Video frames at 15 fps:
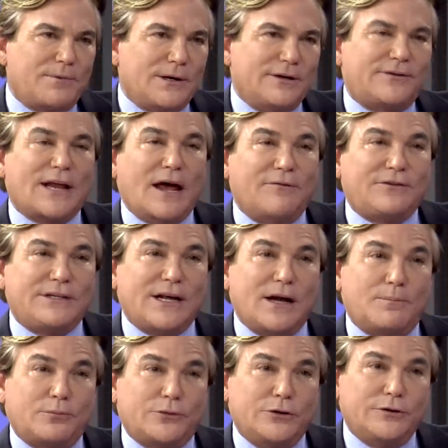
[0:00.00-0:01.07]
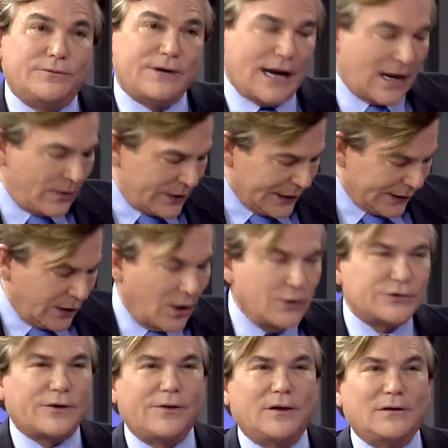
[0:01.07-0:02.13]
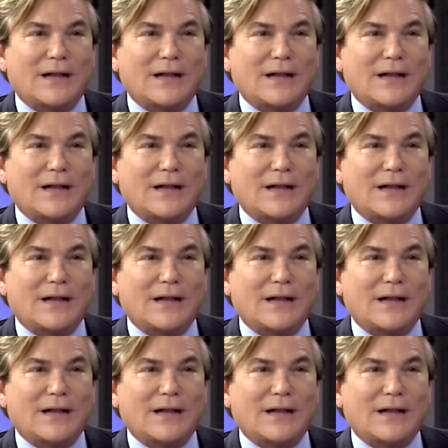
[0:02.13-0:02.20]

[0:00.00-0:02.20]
and it's FDA approved now, and it goes on the